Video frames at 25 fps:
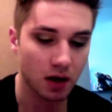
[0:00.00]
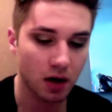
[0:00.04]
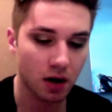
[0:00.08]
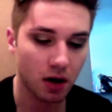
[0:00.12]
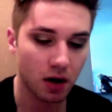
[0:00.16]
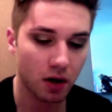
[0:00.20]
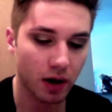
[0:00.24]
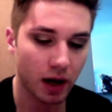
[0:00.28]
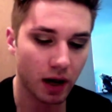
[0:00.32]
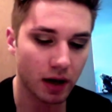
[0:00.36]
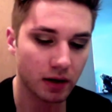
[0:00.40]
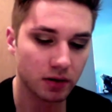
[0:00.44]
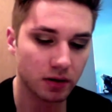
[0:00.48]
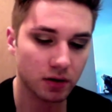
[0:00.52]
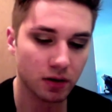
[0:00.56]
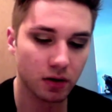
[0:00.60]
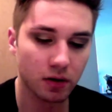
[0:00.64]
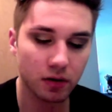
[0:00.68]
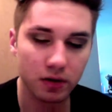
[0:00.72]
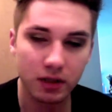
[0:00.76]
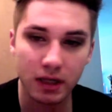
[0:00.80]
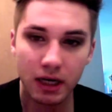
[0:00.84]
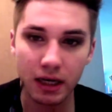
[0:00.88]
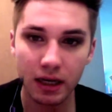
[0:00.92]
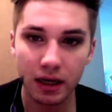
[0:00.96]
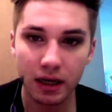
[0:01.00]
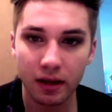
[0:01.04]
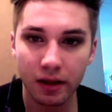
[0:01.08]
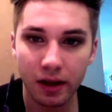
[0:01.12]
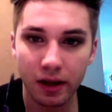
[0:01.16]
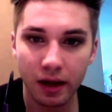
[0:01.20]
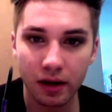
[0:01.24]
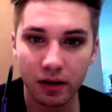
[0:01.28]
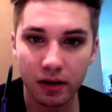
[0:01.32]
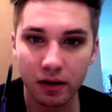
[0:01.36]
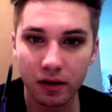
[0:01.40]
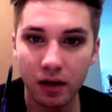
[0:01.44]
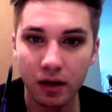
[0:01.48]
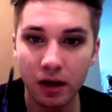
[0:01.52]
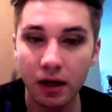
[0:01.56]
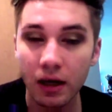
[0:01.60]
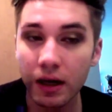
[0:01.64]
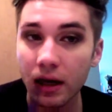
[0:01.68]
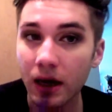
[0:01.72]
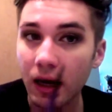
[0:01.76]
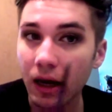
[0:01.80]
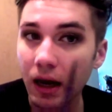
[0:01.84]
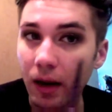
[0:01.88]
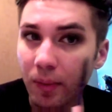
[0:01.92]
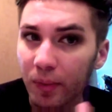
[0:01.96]
Okay, so taking that,
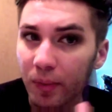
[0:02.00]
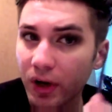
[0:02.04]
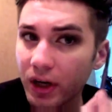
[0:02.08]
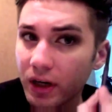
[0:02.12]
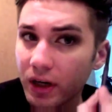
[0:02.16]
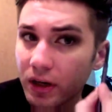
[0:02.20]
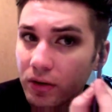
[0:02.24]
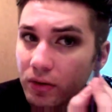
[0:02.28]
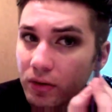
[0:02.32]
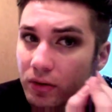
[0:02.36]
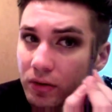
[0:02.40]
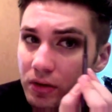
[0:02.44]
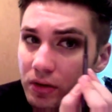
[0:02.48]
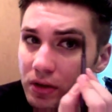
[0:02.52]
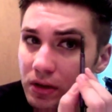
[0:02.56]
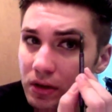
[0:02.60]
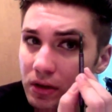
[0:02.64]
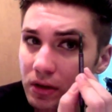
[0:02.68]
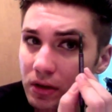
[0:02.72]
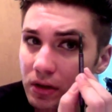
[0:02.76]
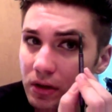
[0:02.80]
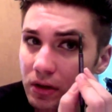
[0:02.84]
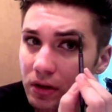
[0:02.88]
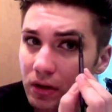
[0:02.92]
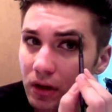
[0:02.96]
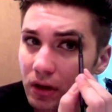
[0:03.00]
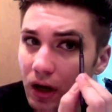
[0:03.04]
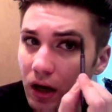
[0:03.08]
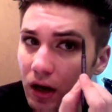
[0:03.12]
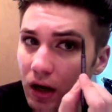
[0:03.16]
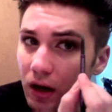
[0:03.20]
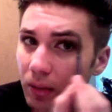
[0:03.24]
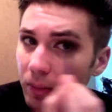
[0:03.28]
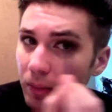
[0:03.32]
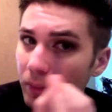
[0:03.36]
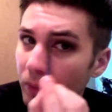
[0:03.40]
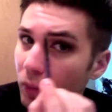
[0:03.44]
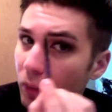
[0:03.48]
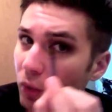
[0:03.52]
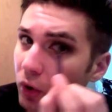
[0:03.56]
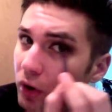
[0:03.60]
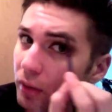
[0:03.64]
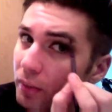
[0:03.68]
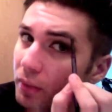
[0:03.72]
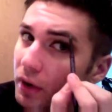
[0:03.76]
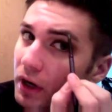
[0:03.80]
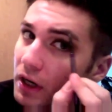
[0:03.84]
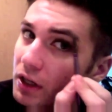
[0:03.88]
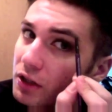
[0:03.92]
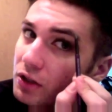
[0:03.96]
I'm going to use more
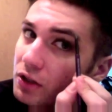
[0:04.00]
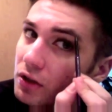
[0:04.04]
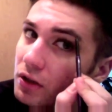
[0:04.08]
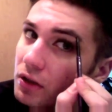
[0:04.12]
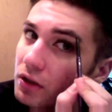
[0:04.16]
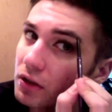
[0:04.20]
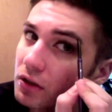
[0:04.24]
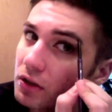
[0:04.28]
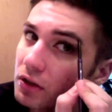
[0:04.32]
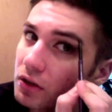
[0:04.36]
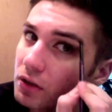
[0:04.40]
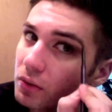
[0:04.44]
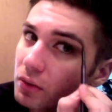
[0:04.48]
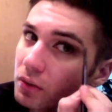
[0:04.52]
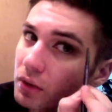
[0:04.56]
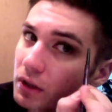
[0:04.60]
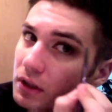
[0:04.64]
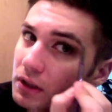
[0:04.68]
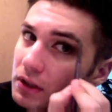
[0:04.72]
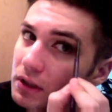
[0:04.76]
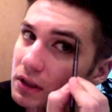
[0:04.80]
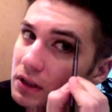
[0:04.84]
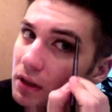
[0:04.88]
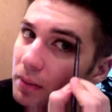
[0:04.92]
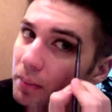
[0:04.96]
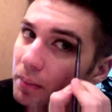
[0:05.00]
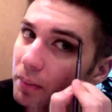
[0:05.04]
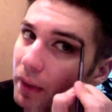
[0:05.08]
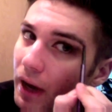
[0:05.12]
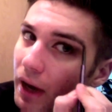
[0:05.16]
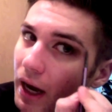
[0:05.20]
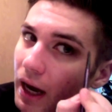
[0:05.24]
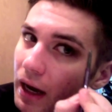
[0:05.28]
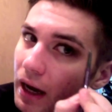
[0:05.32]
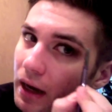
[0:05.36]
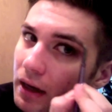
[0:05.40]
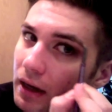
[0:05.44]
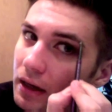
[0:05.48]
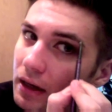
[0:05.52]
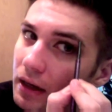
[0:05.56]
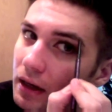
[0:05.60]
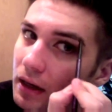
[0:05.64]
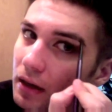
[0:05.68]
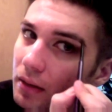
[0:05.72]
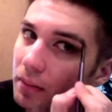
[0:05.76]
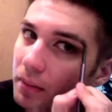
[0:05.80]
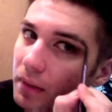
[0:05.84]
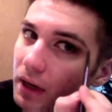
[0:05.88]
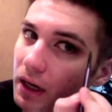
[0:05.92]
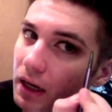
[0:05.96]
pressure towards the back
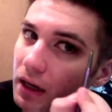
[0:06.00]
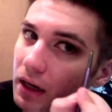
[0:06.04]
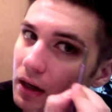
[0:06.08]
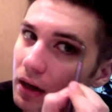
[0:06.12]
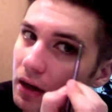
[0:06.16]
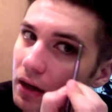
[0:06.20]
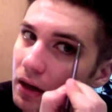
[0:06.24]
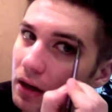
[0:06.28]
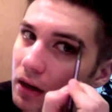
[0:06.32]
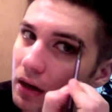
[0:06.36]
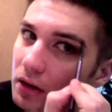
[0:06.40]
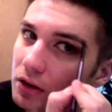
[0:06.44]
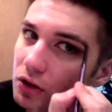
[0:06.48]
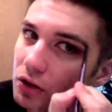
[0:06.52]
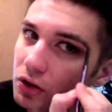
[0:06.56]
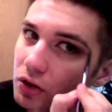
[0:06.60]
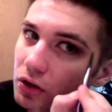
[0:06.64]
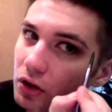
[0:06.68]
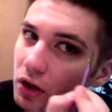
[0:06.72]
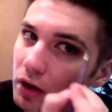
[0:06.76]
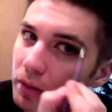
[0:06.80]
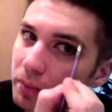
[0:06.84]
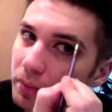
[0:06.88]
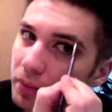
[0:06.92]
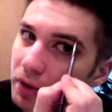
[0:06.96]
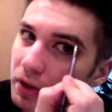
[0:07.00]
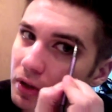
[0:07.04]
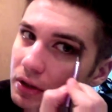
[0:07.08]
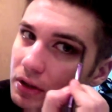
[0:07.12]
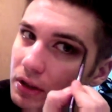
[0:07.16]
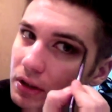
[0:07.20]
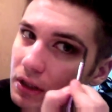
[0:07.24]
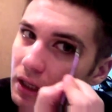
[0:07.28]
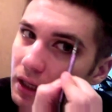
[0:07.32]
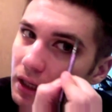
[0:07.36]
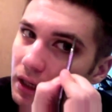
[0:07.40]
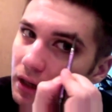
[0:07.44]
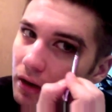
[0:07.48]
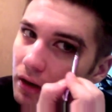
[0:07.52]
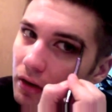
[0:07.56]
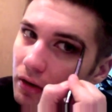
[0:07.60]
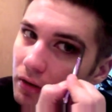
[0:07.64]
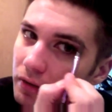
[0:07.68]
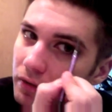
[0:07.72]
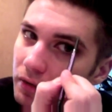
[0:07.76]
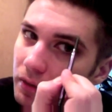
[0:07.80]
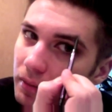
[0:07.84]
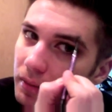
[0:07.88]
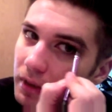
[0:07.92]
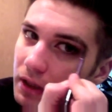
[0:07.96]
and make a sharper tail
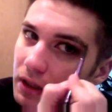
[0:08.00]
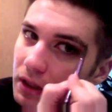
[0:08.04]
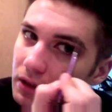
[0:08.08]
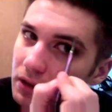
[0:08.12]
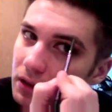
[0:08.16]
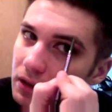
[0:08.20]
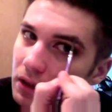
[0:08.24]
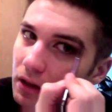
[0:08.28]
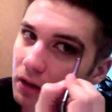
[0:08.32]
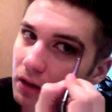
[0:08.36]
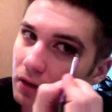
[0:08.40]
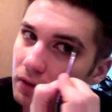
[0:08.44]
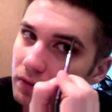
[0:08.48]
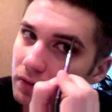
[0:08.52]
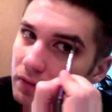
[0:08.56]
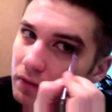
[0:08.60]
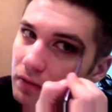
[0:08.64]
for myself.